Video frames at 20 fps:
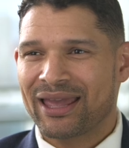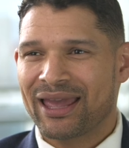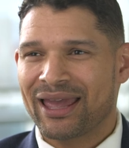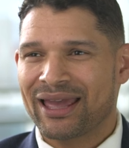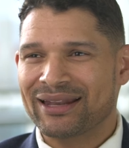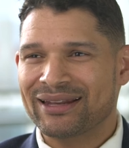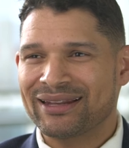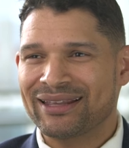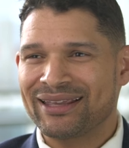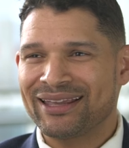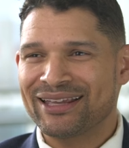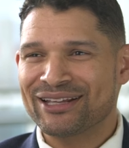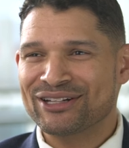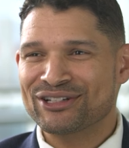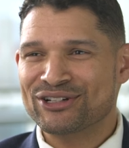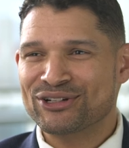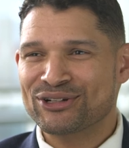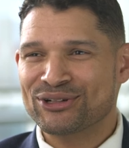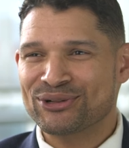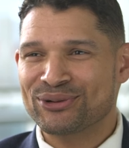And he
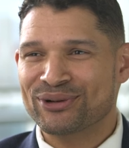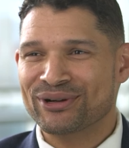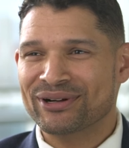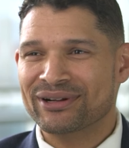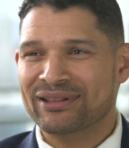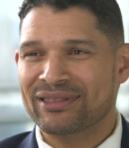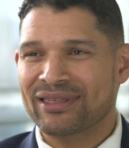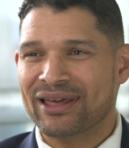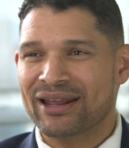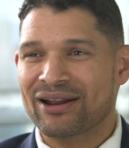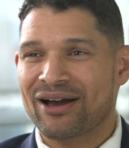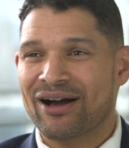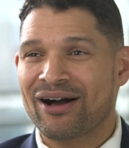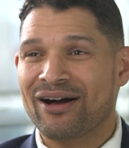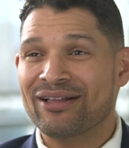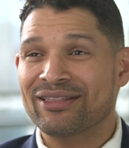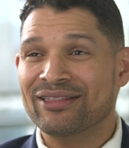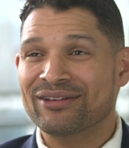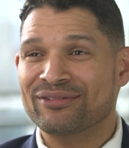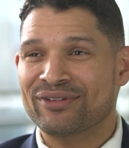ensured that
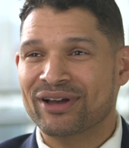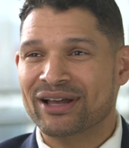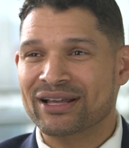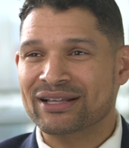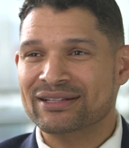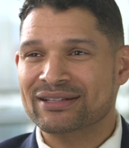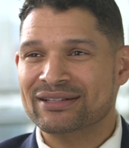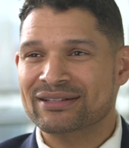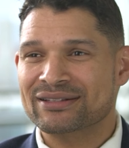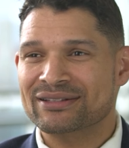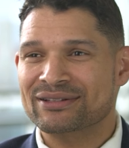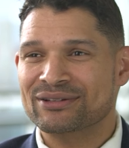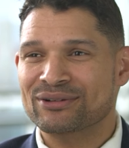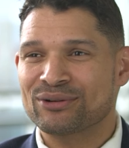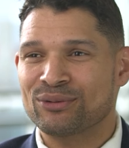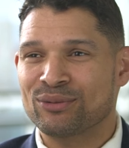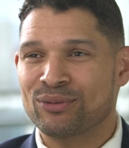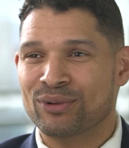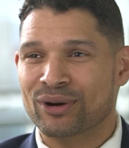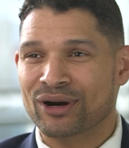all of us
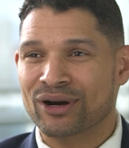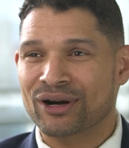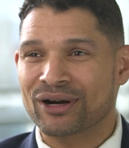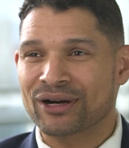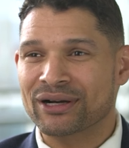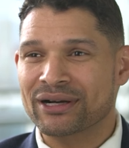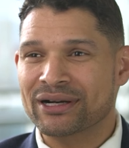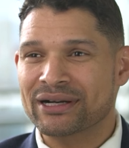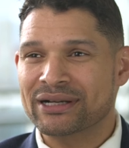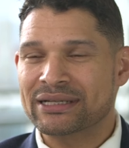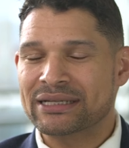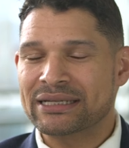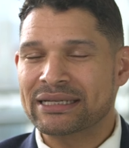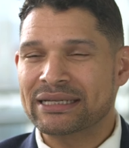were